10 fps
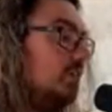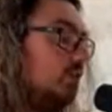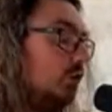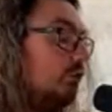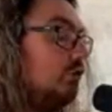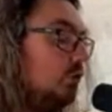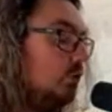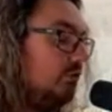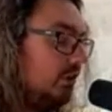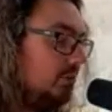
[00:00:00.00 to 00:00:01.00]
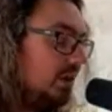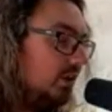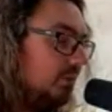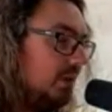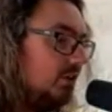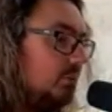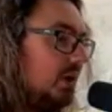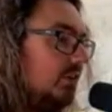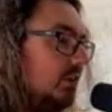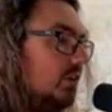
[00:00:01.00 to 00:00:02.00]
is sort of too fundamental and back to
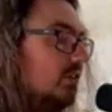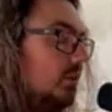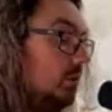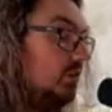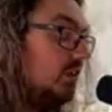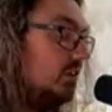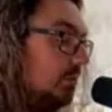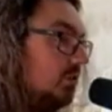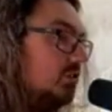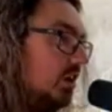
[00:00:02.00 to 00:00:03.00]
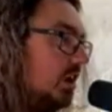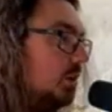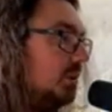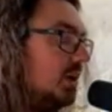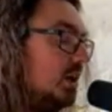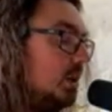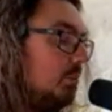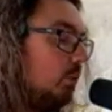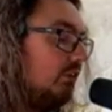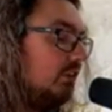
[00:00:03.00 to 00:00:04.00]
basics, in which case tell me to shut up,
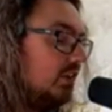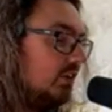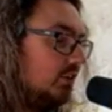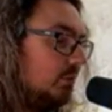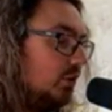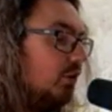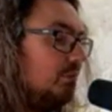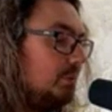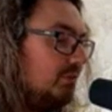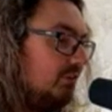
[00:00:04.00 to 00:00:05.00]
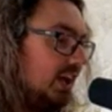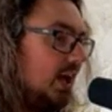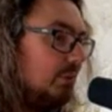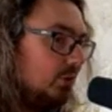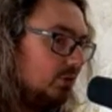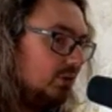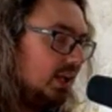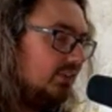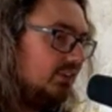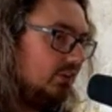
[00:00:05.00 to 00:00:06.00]
but one of the things that a lot of people forget about
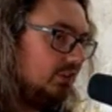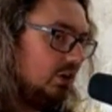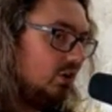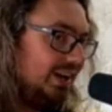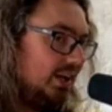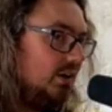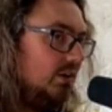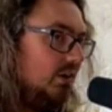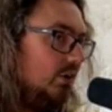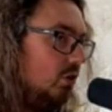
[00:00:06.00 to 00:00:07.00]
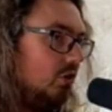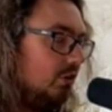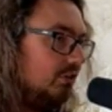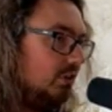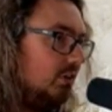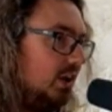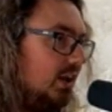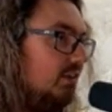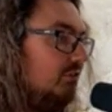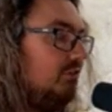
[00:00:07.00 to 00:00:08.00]
Google Ads is that you're in an auction.
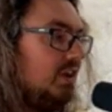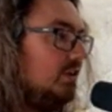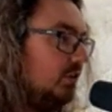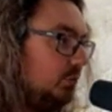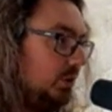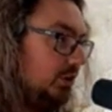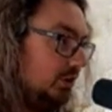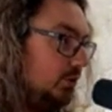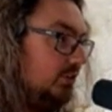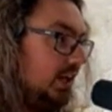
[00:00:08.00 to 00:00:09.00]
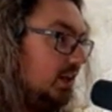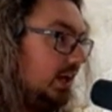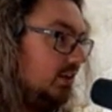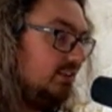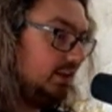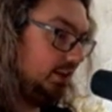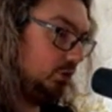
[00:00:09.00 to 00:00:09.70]
It feels when you're using it like you're telling